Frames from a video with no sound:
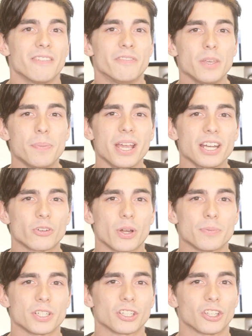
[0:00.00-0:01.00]
VPN
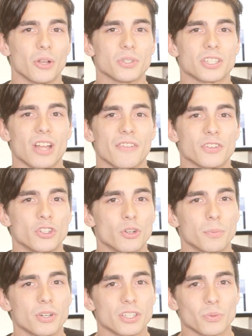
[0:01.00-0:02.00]
encryption closes off
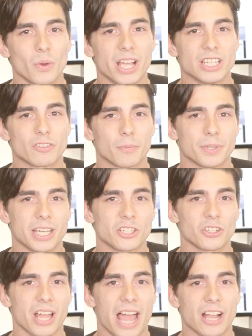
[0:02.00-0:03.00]
numerous ways for
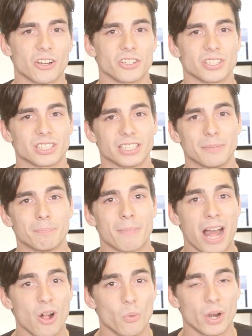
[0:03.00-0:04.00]
potential hackers to slip
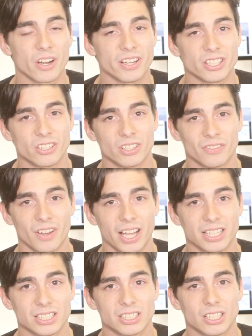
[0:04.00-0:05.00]
malware into your
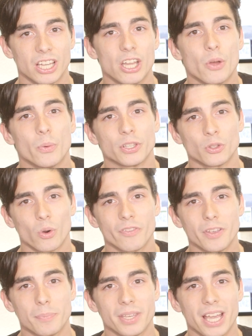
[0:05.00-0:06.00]
device. With
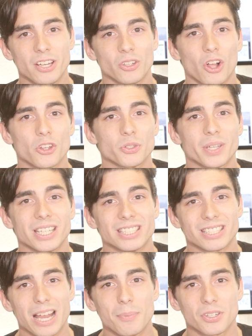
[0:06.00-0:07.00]
NordVPN, you'll also get
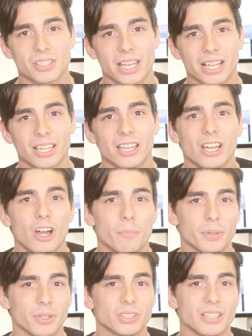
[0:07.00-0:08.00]
CyberSec, a
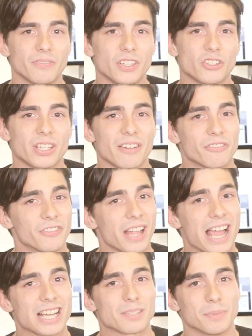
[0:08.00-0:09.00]
built in feature that
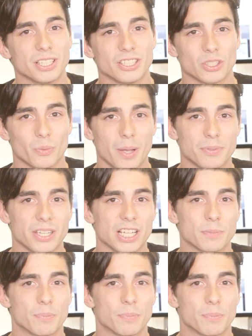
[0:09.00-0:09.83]
flags malicious websites